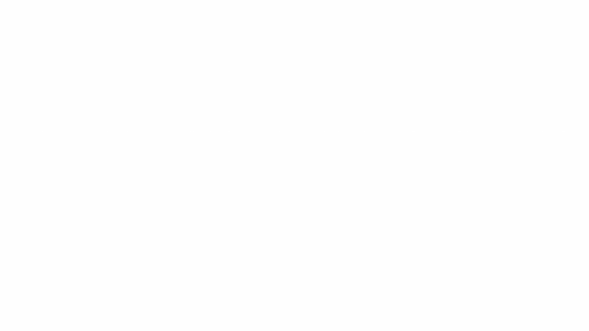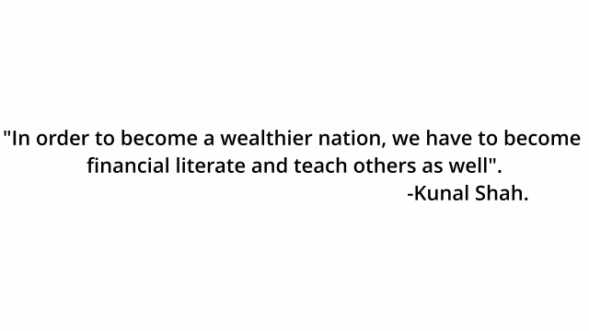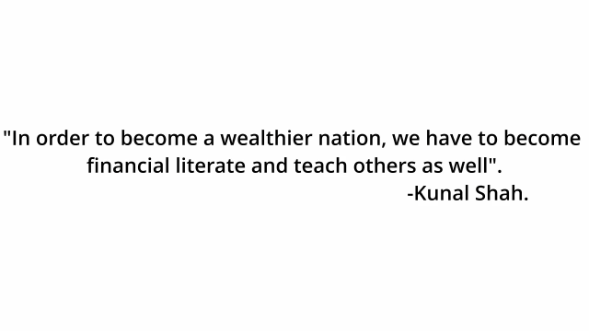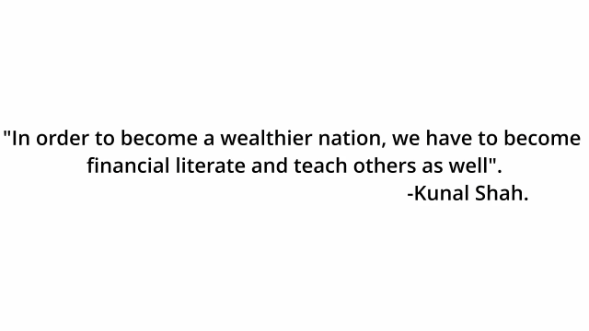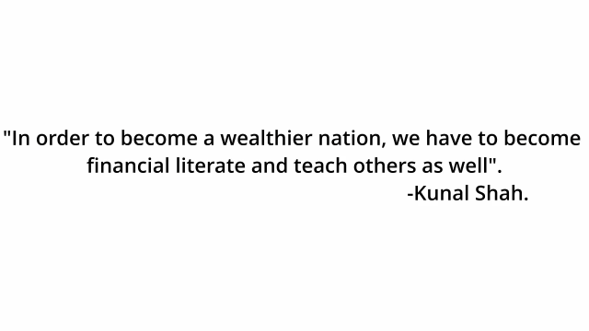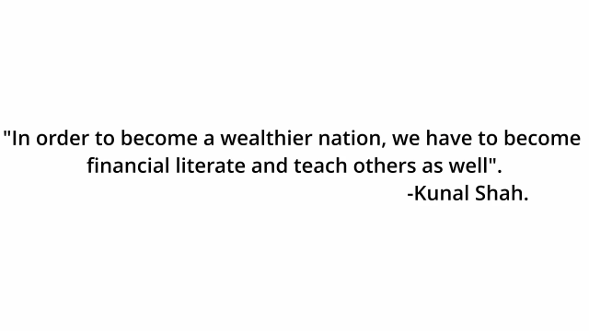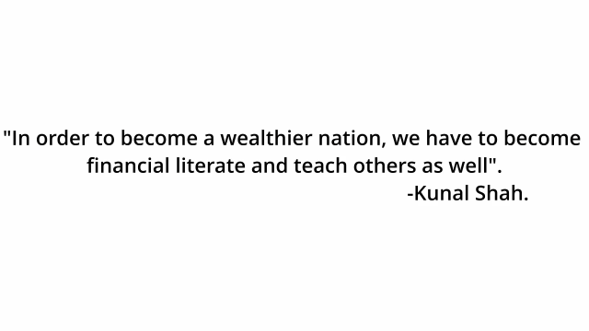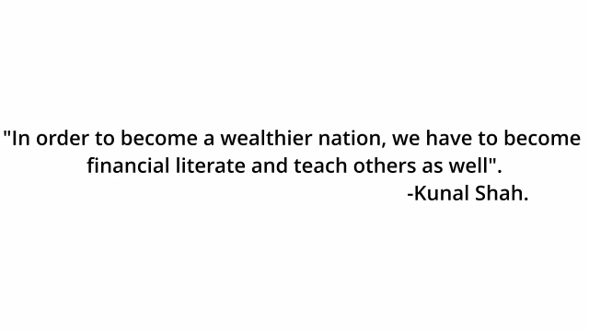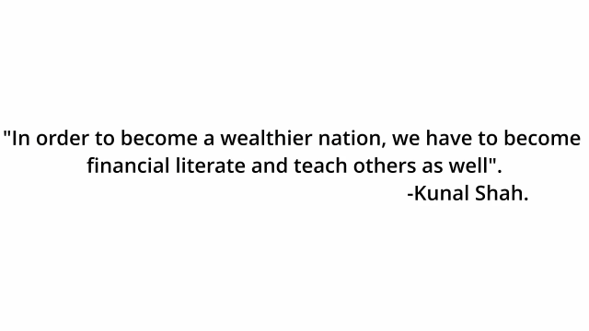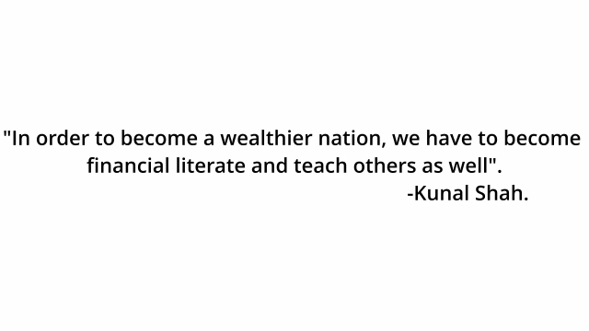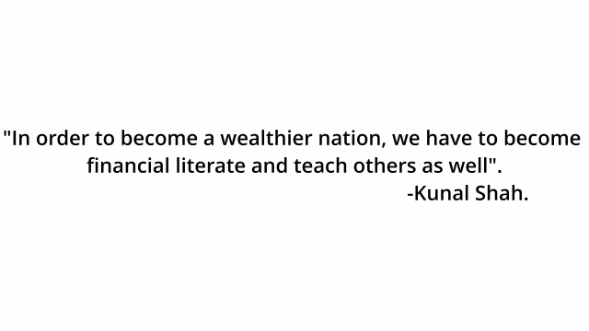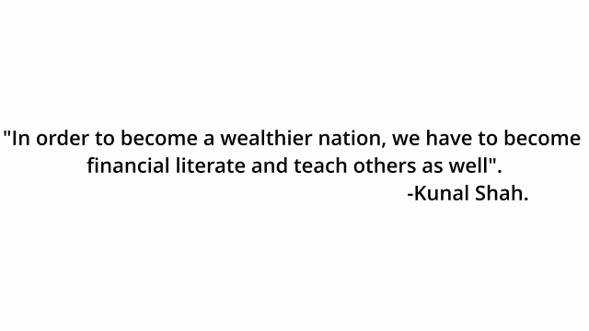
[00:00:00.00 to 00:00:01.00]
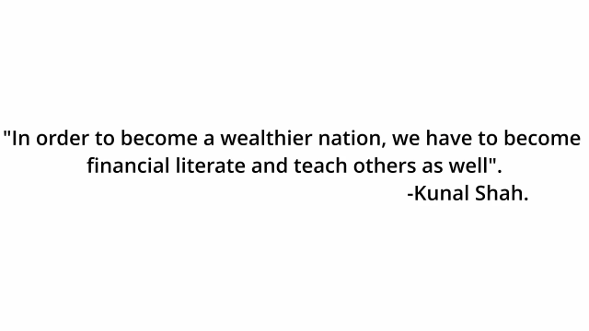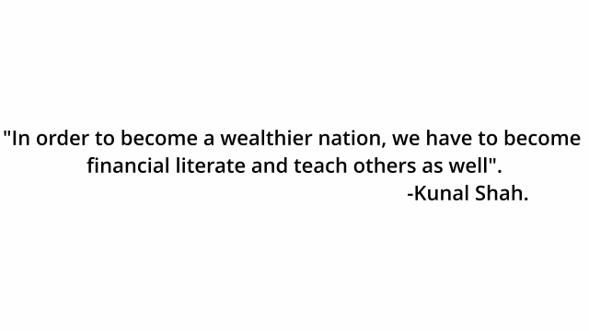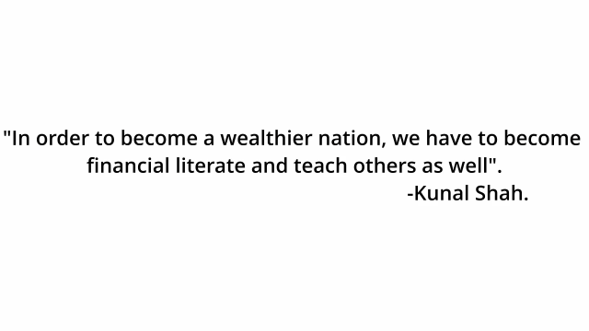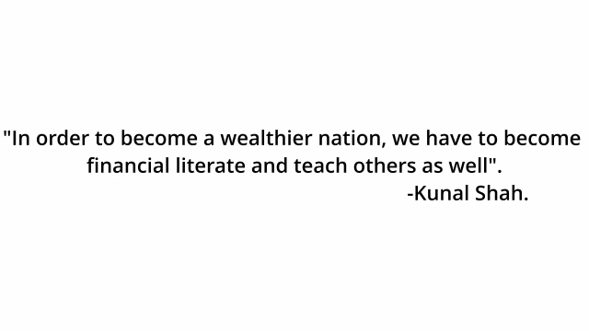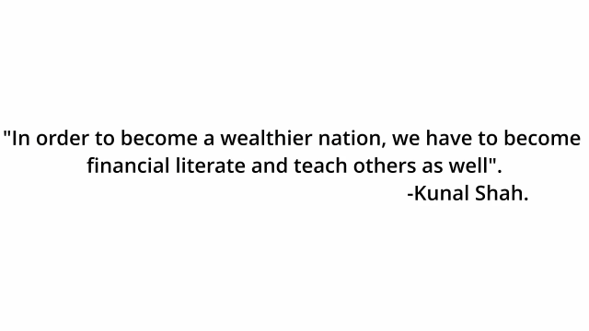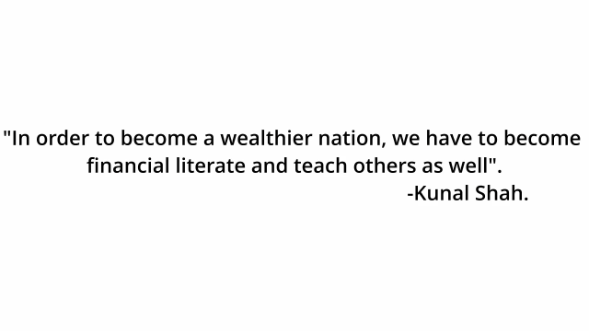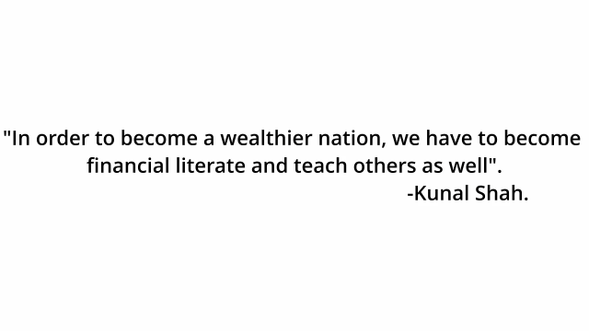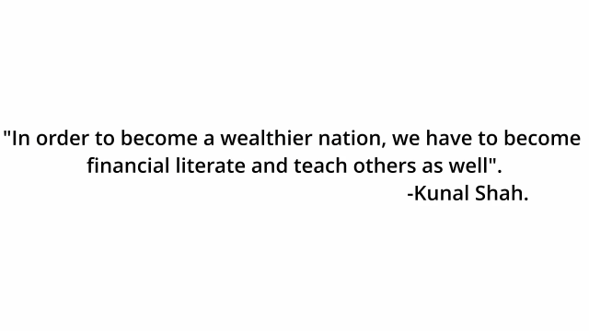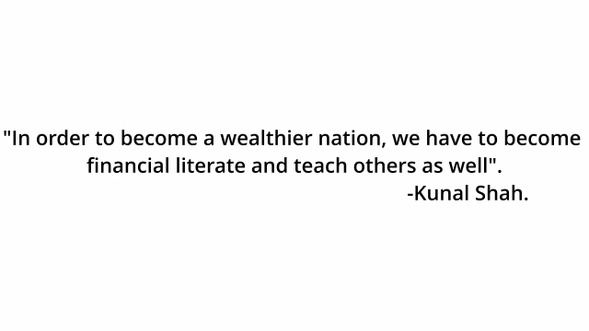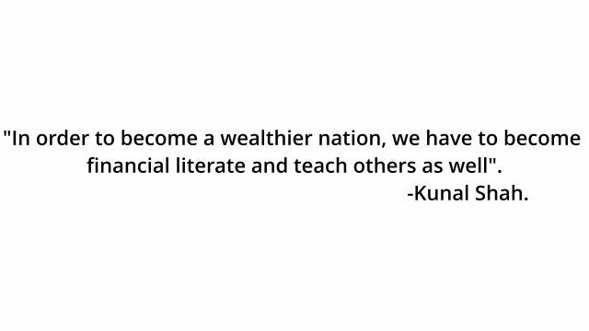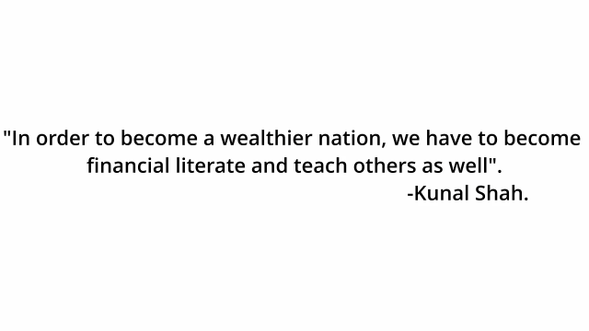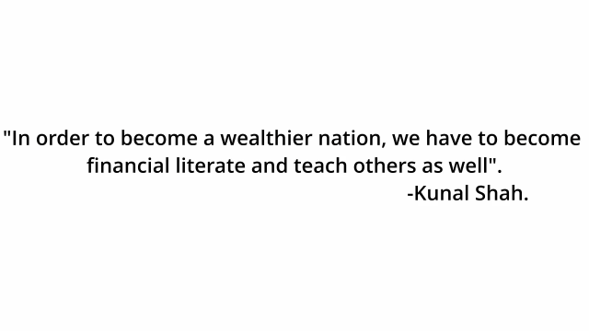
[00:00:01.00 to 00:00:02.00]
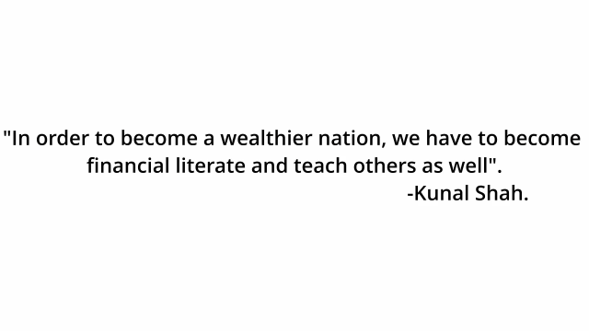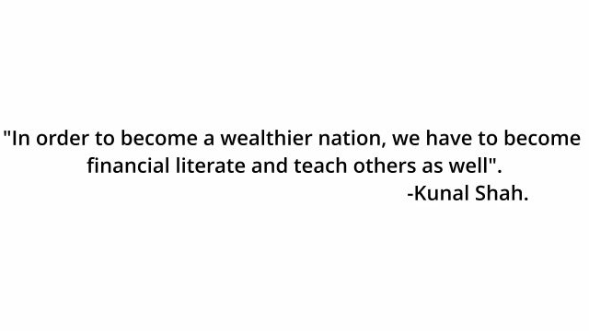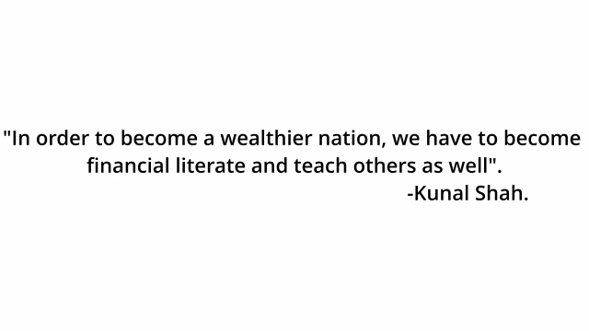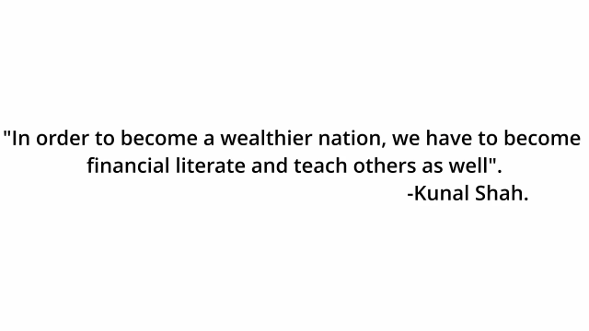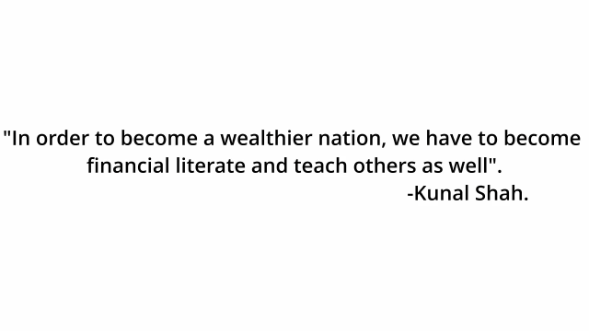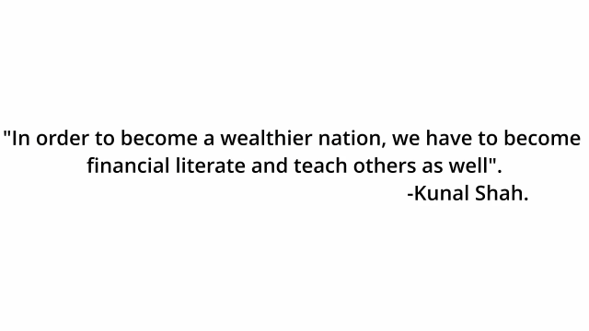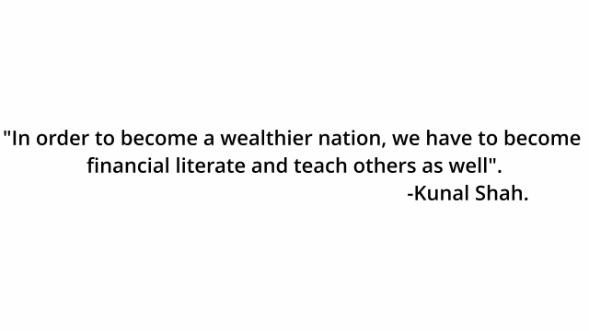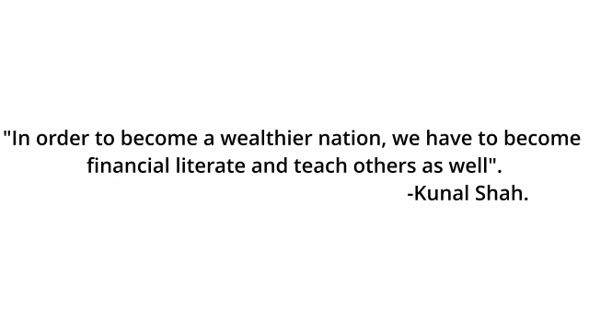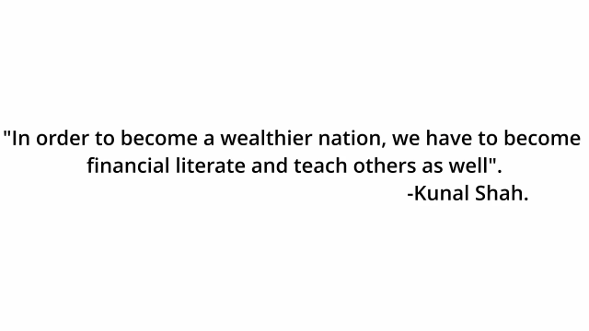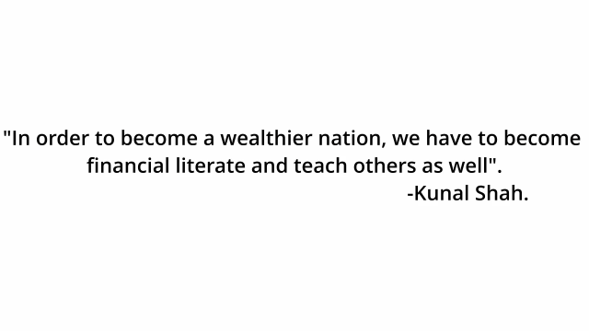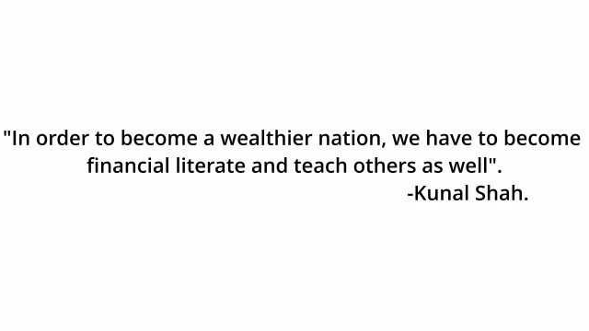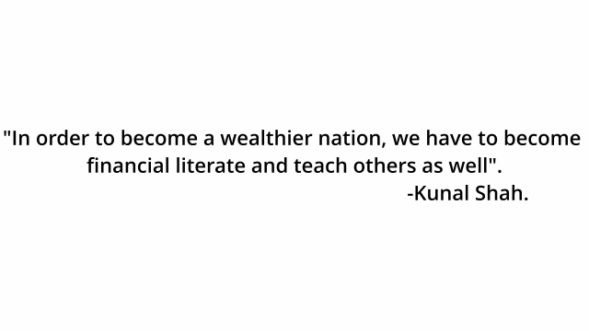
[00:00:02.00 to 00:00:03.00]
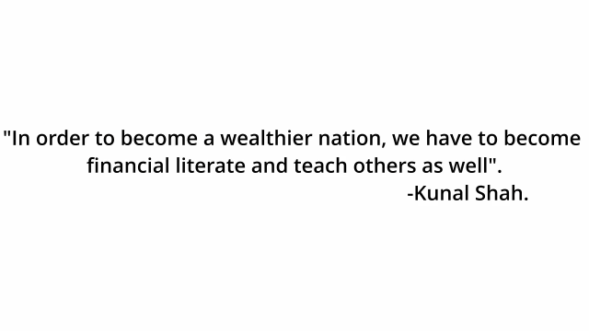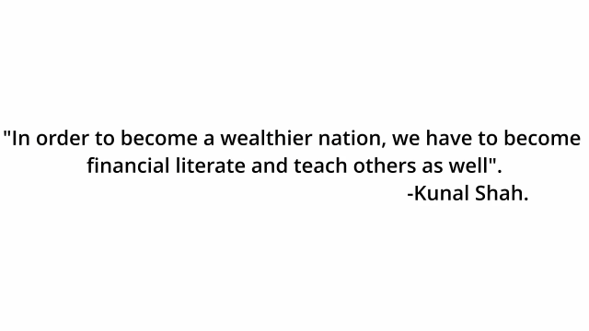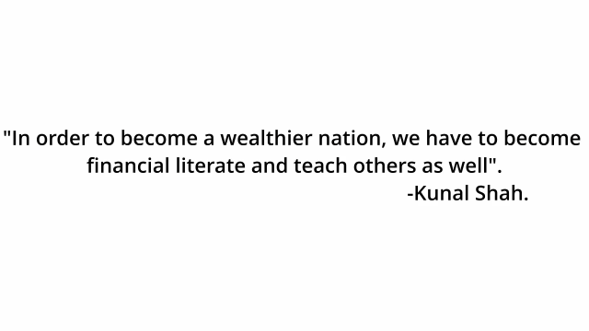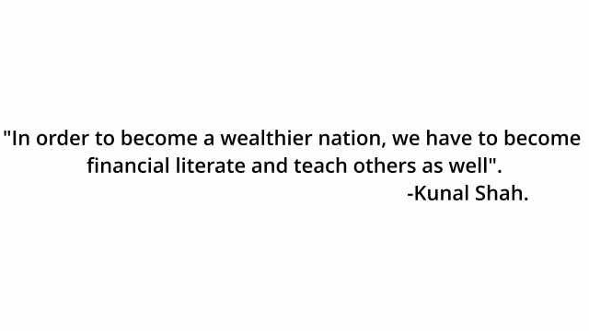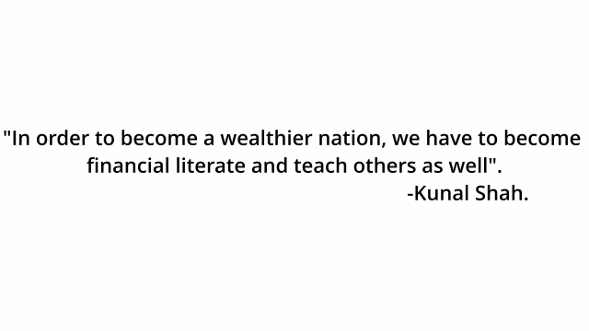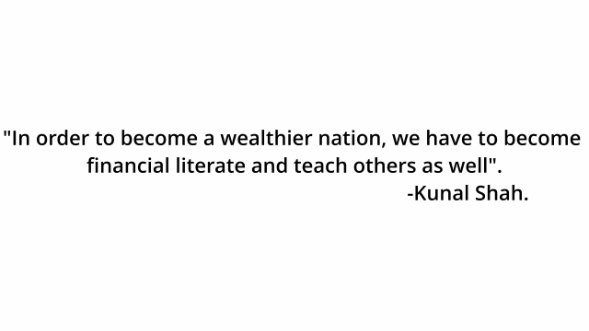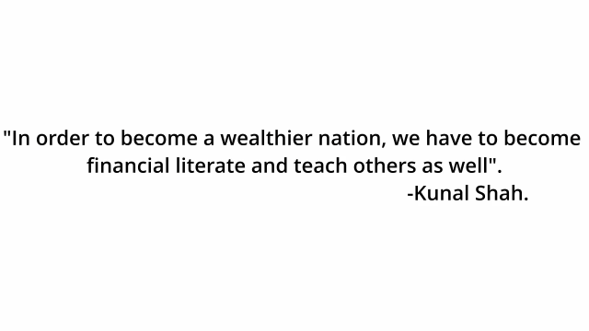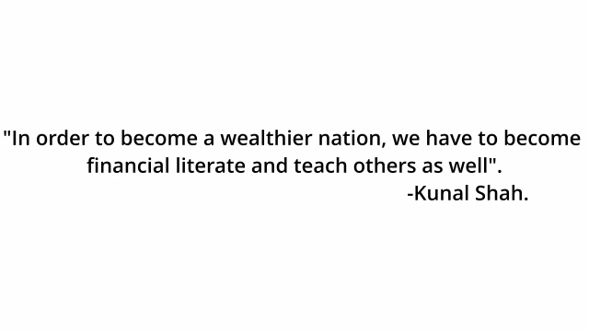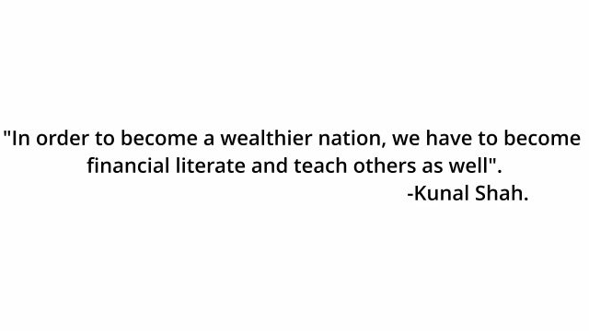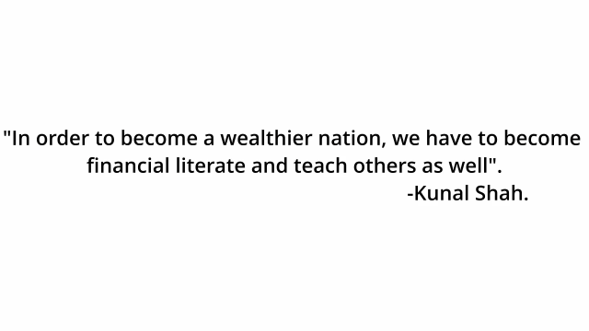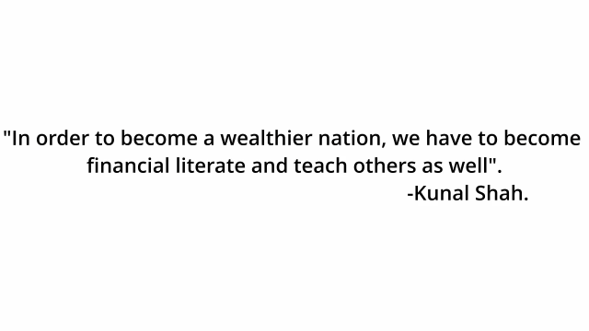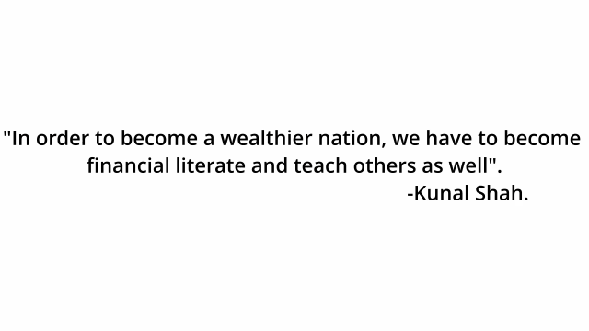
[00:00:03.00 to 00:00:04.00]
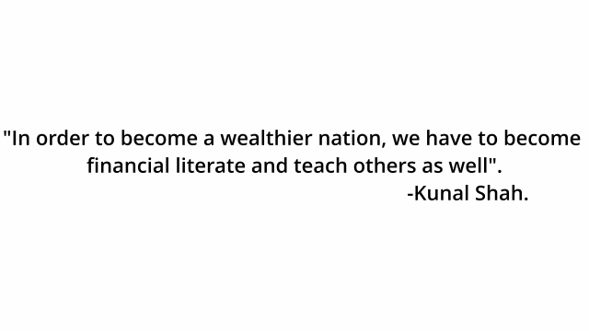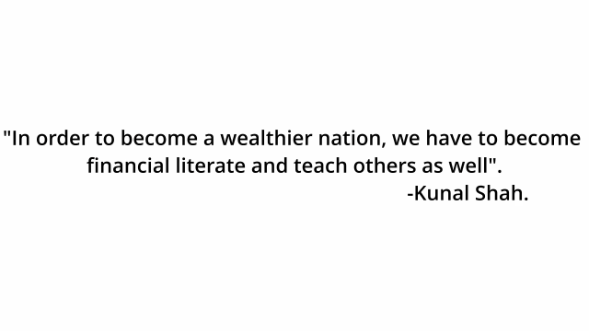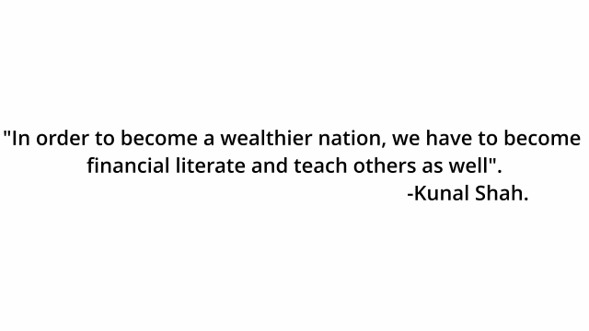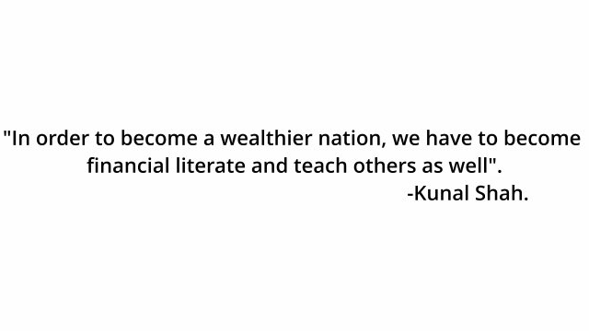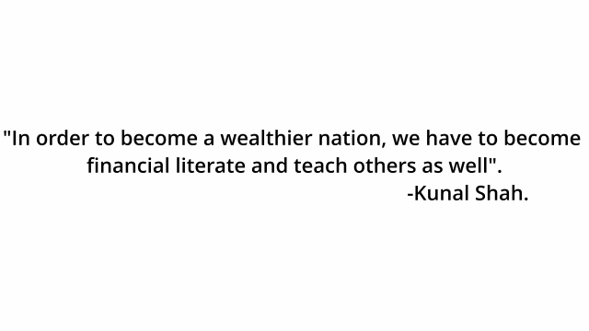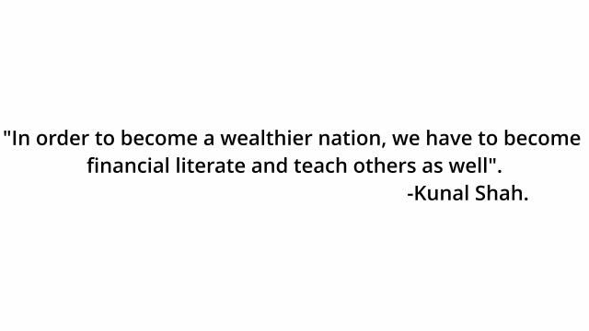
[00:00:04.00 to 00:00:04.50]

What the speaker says: (no speaker visible)